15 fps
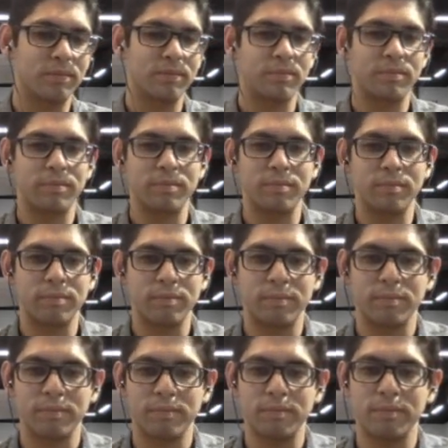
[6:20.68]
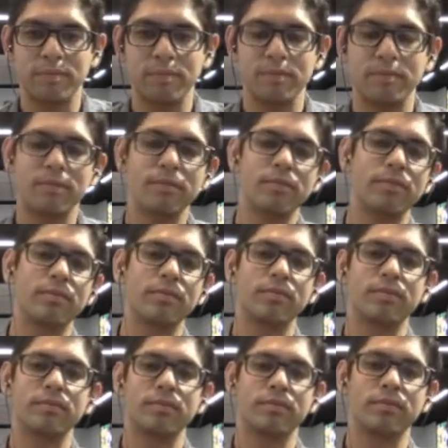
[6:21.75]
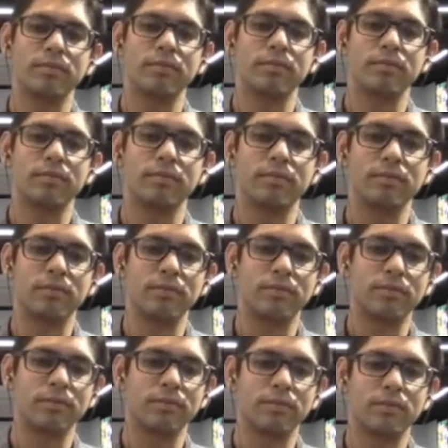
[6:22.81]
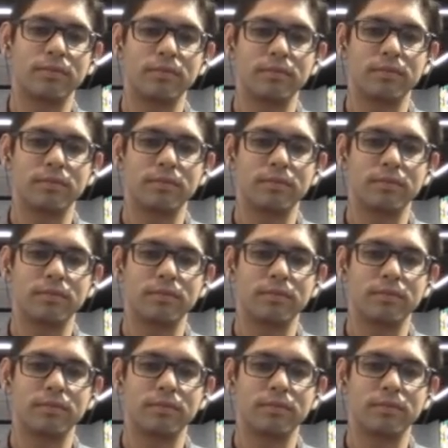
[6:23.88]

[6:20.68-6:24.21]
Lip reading: The person shown says nothing.